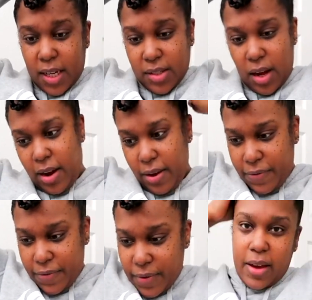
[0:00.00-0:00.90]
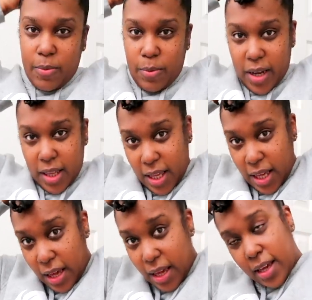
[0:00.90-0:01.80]
a scarf. It
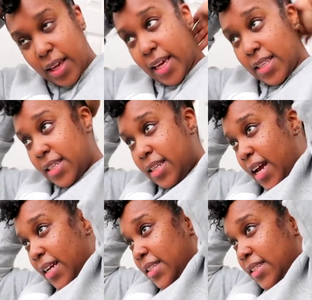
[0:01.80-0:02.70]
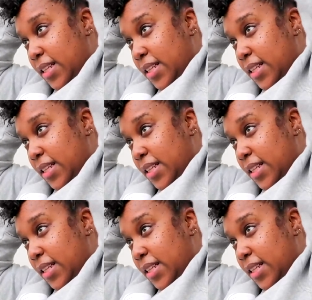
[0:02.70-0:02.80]
really gets it nice and